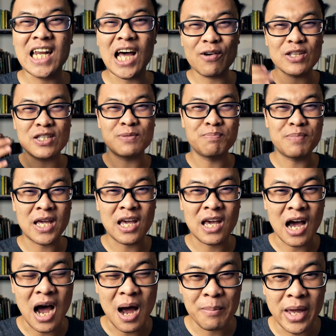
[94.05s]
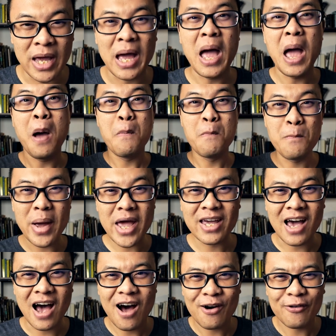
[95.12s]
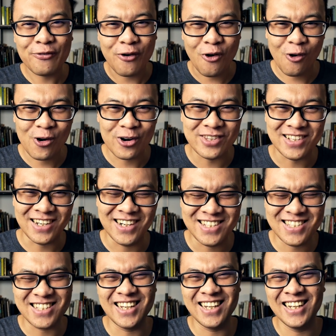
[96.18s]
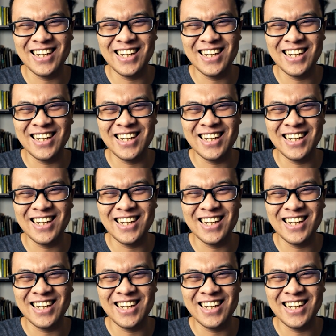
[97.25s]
Now it's becoming Mega Four Thirds.